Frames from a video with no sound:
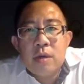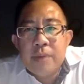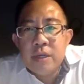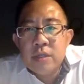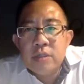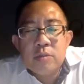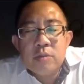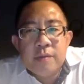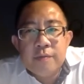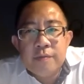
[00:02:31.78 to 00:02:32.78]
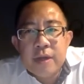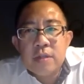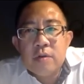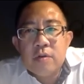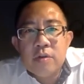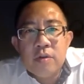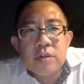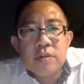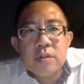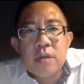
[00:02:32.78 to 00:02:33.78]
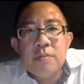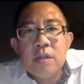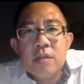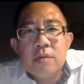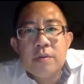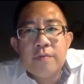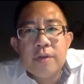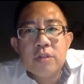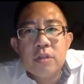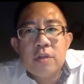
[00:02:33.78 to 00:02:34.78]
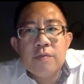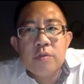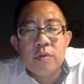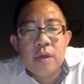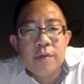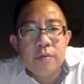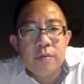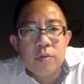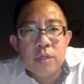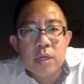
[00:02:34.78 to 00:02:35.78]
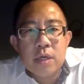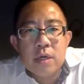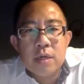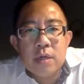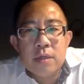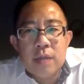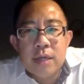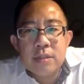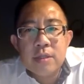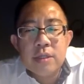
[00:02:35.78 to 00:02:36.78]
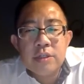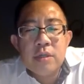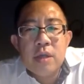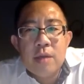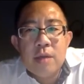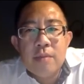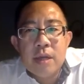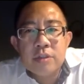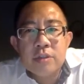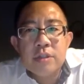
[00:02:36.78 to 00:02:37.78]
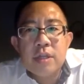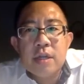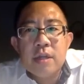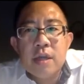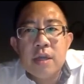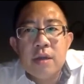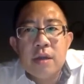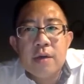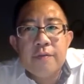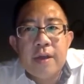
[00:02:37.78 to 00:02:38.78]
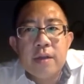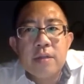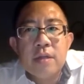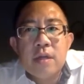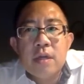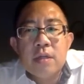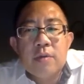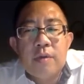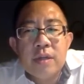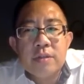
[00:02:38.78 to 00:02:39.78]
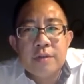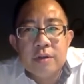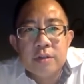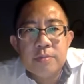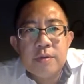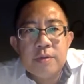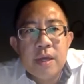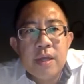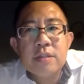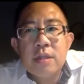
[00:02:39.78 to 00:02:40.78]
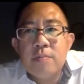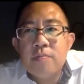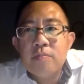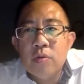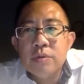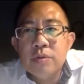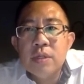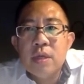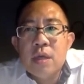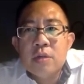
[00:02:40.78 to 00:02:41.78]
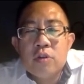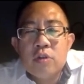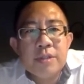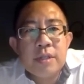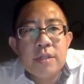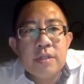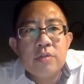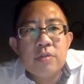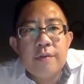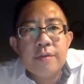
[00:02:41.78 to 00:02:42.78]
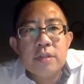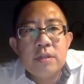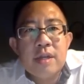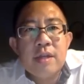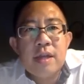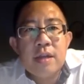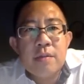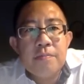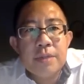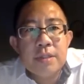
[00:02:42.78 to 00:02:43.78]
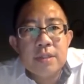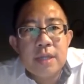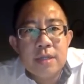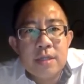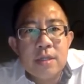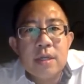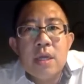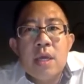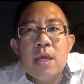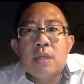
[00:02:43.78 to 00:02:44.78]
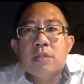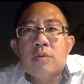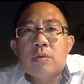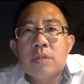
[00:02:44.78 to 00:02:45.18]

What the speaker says: patients will be infected or cross-contaminated infection if you don't have good isolation and measures, and they can affect the rest of the hospital. Hence, in most trauma centers, you have a dedicated burn center. So